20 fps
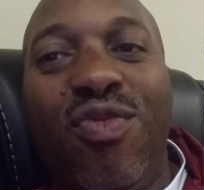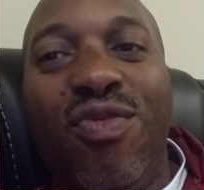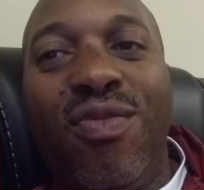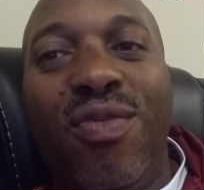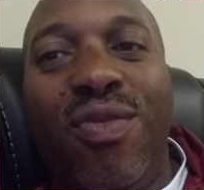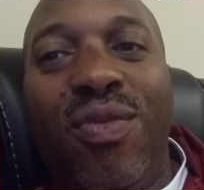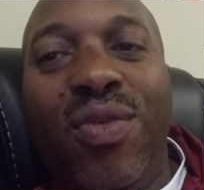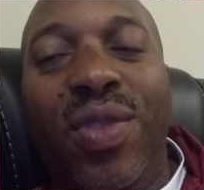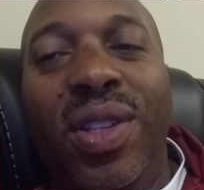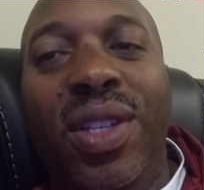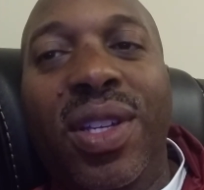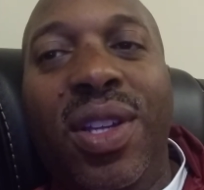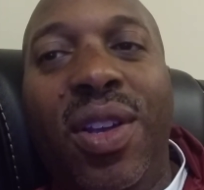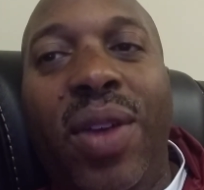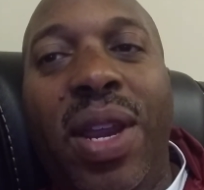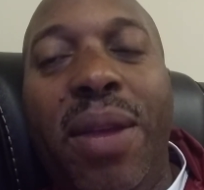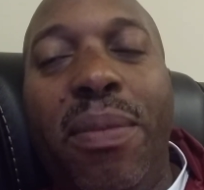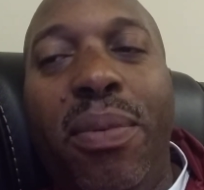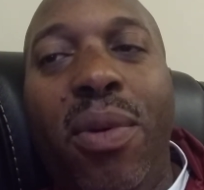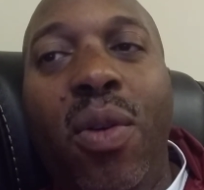really
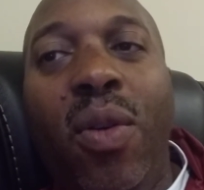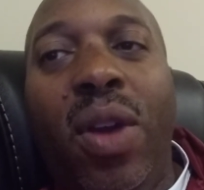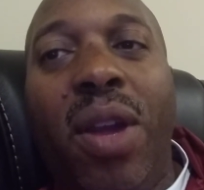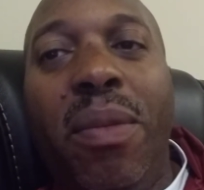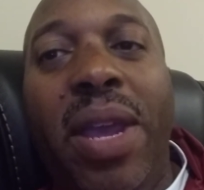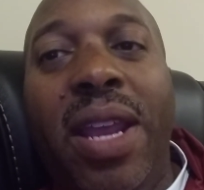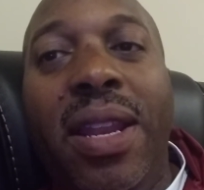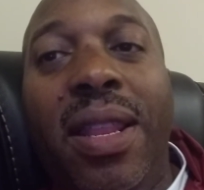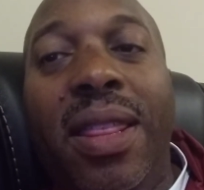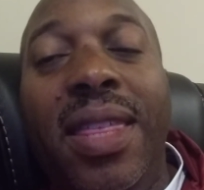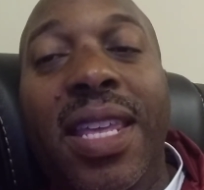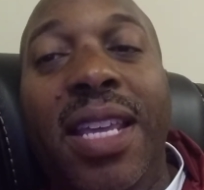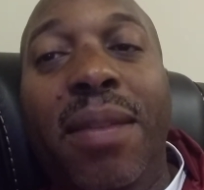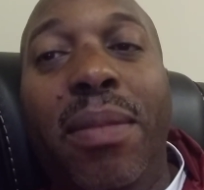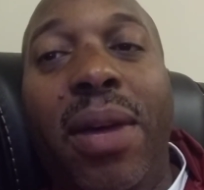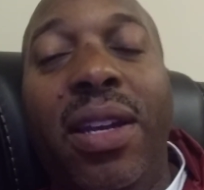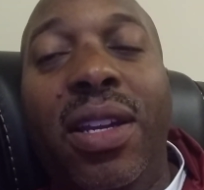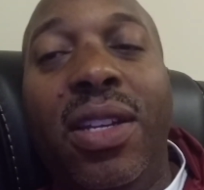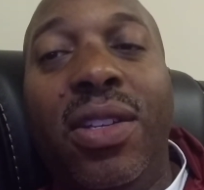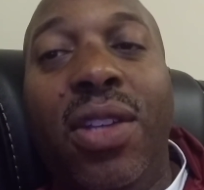great program. And the thing
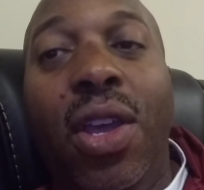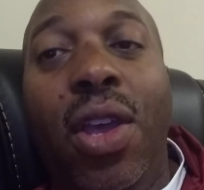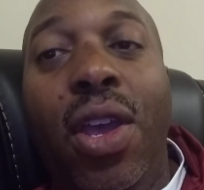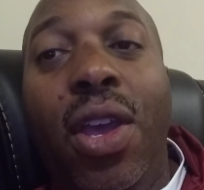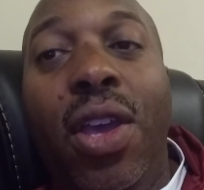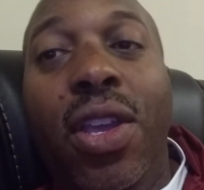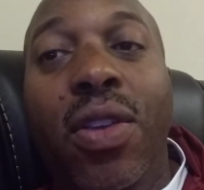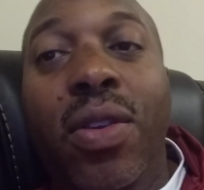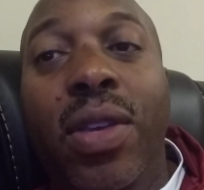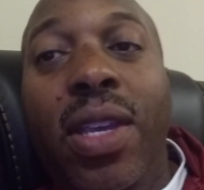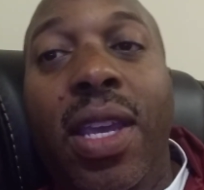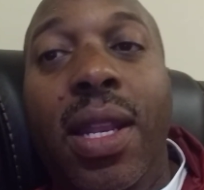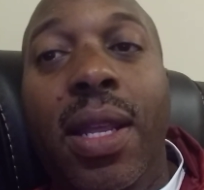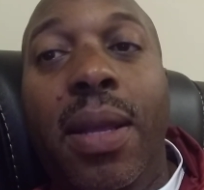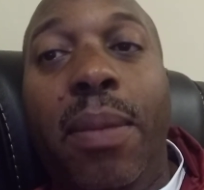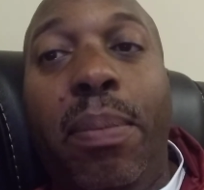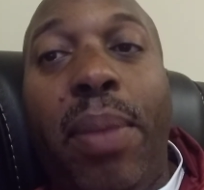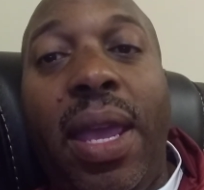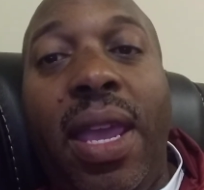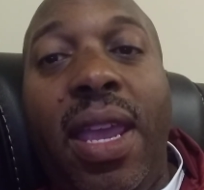about it is, you're
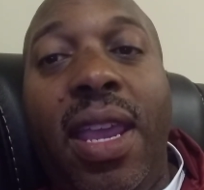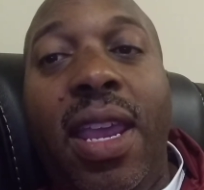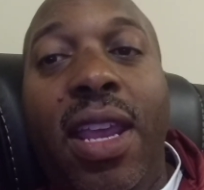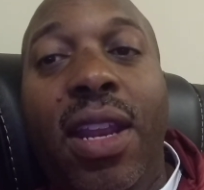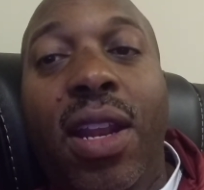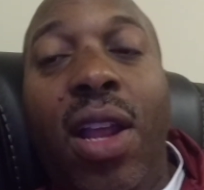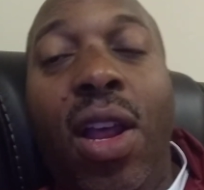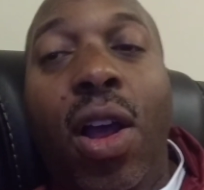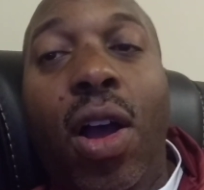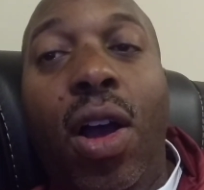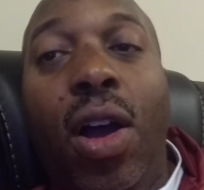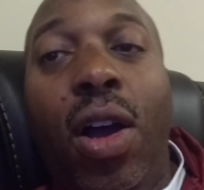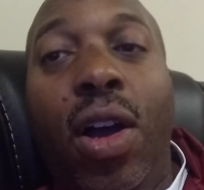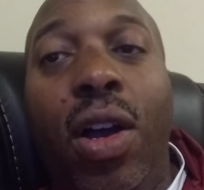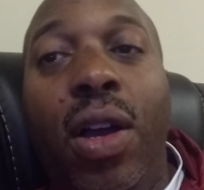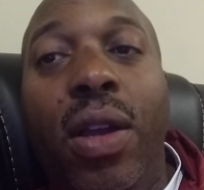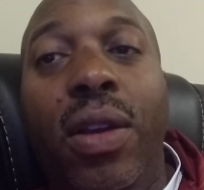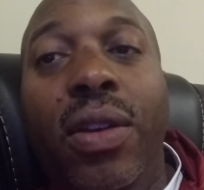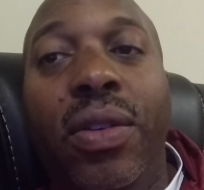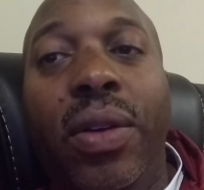getting paid
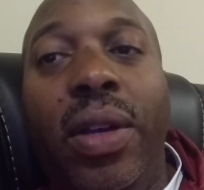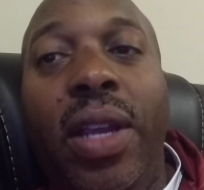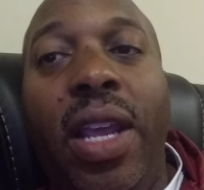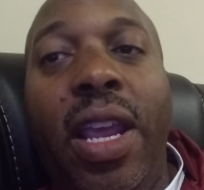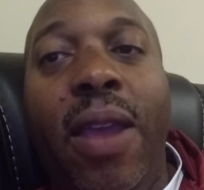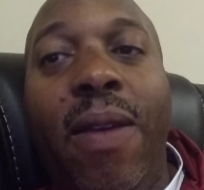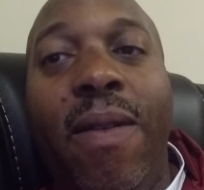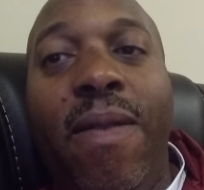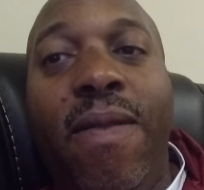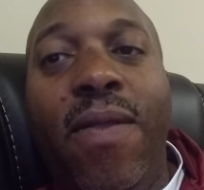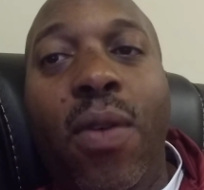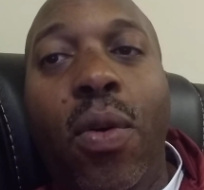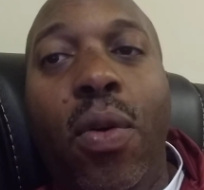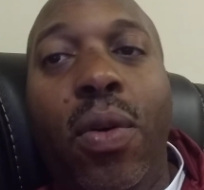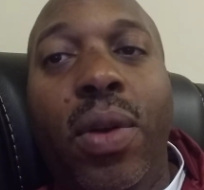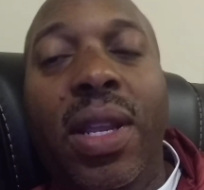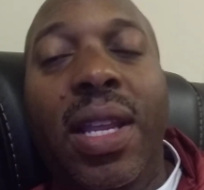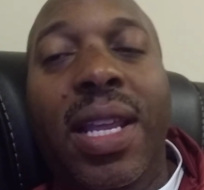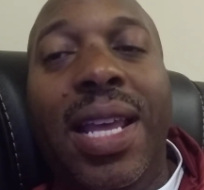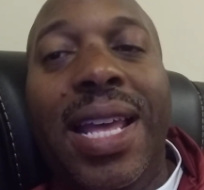
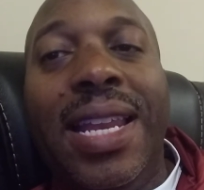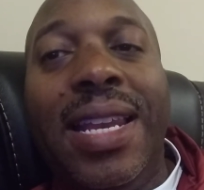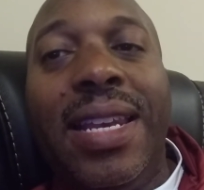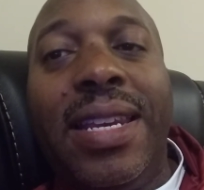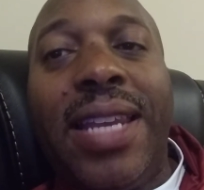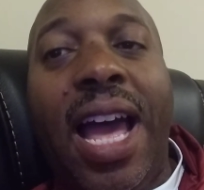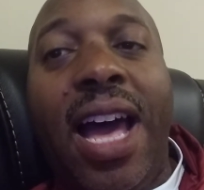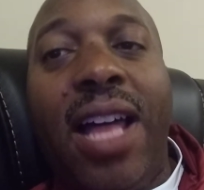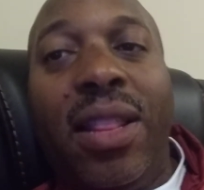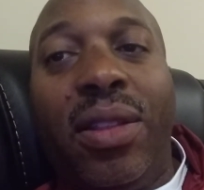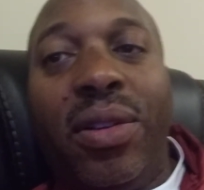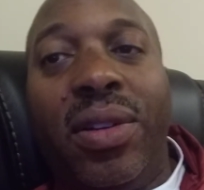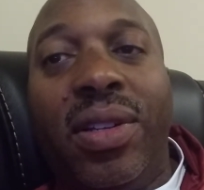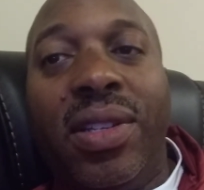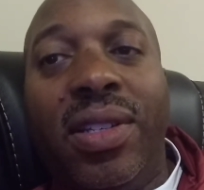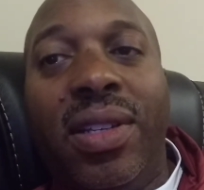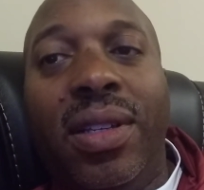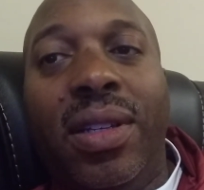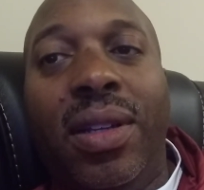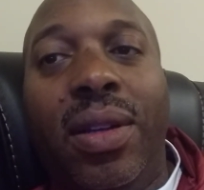$140,
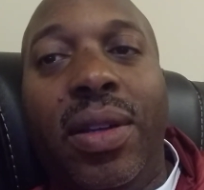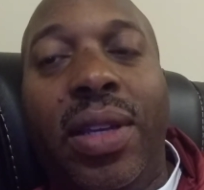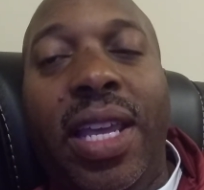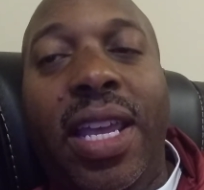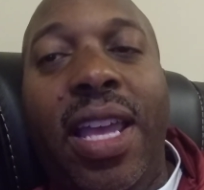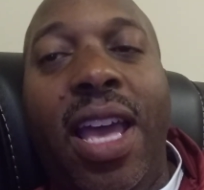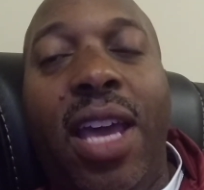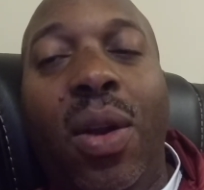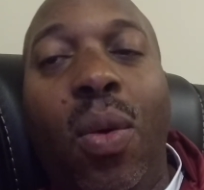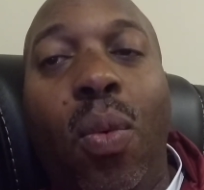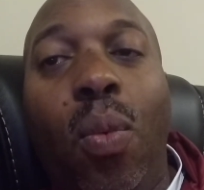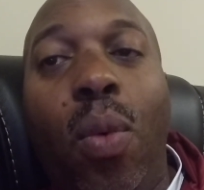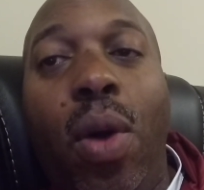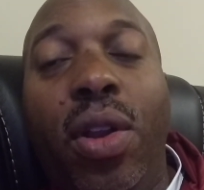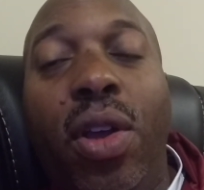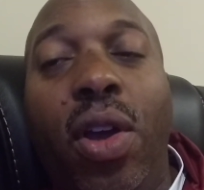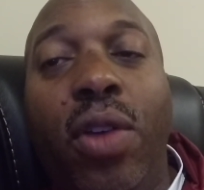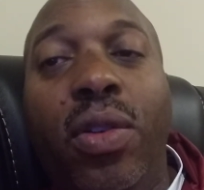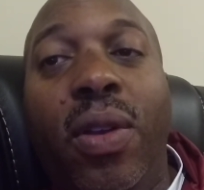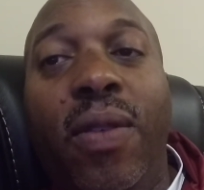okay, on a
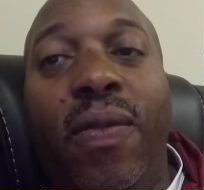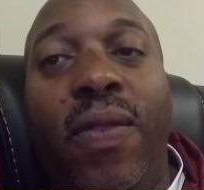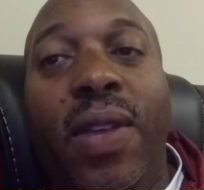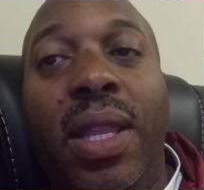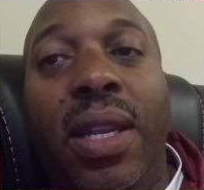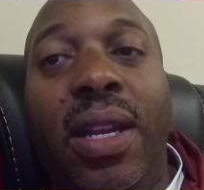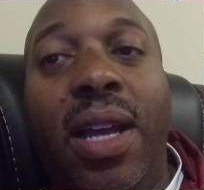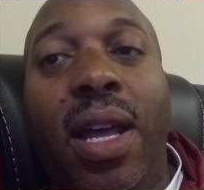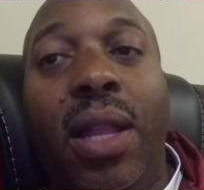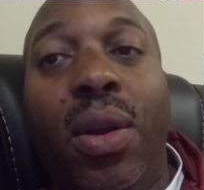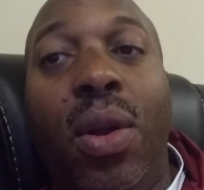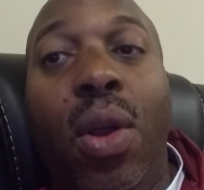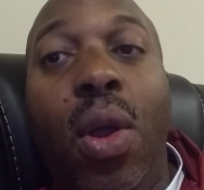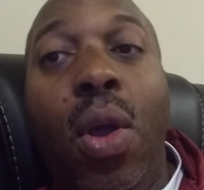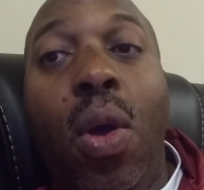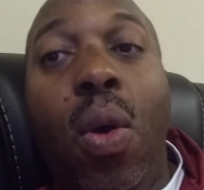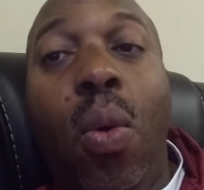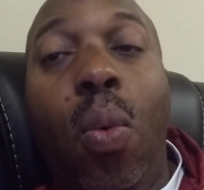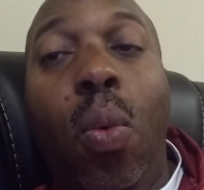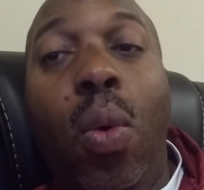$150
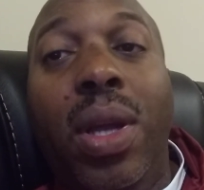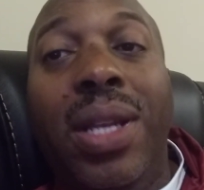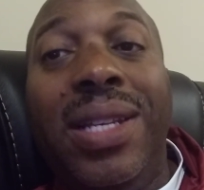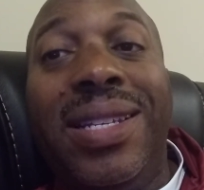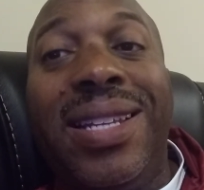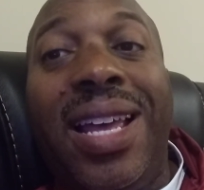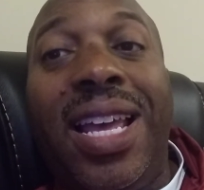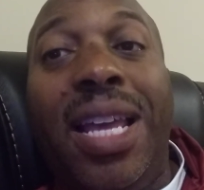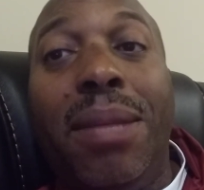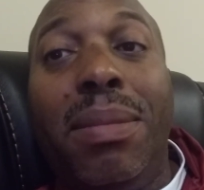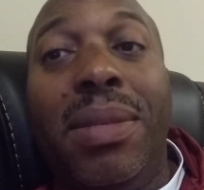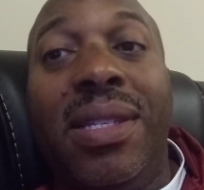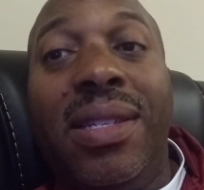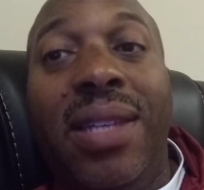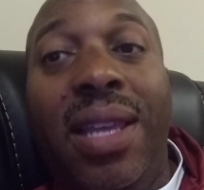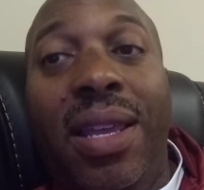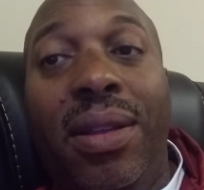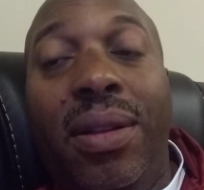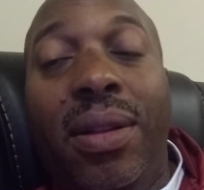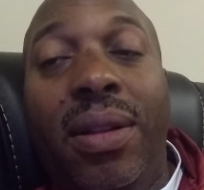one-time
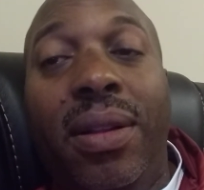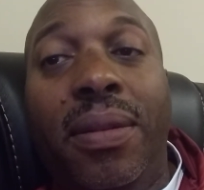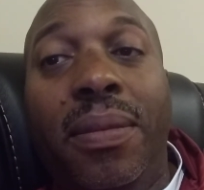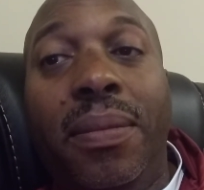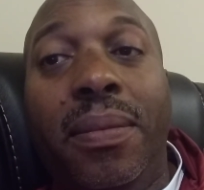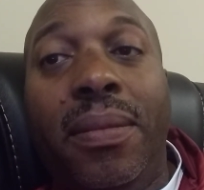sale.